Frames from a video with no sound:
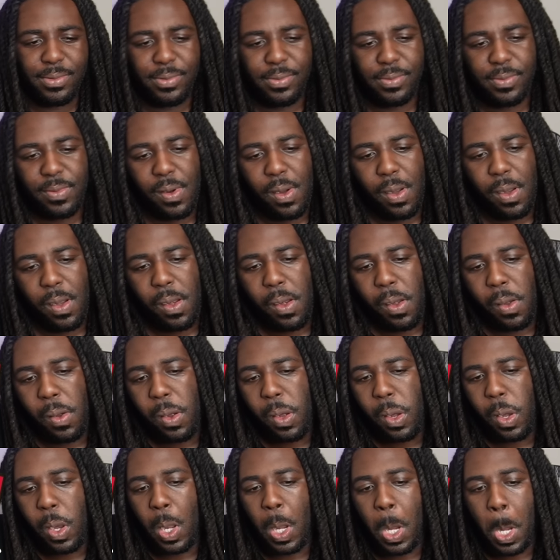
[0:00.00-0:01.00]
realize
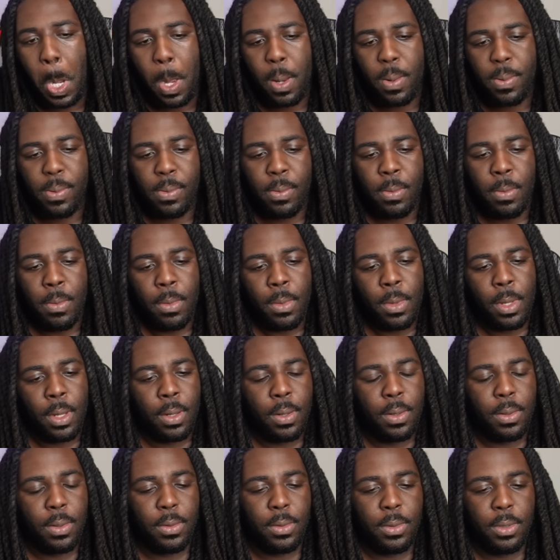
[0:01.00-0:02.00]
accounting could be so
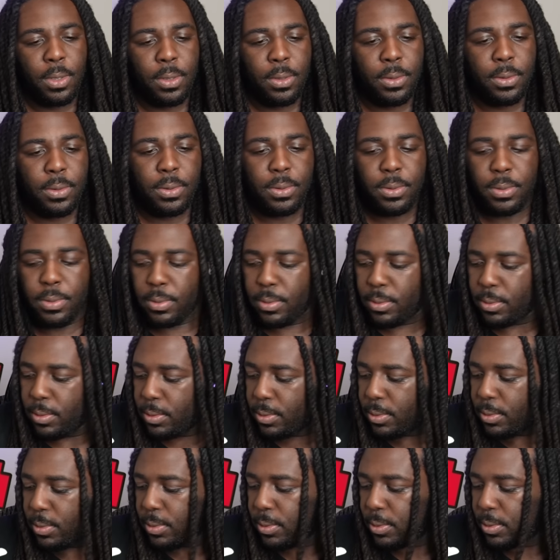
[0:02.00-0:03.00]

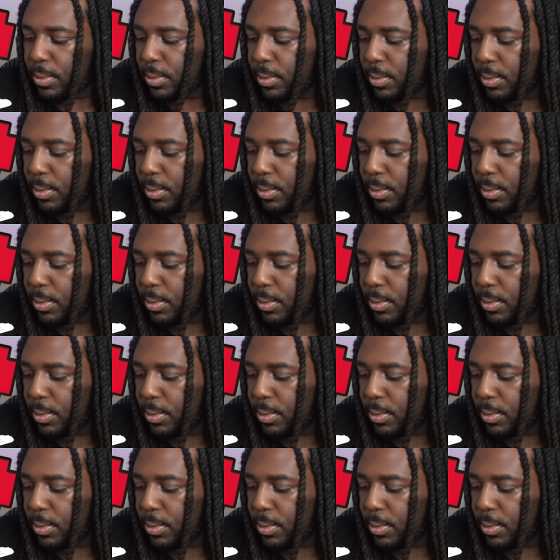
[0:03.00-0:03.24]
fascinating!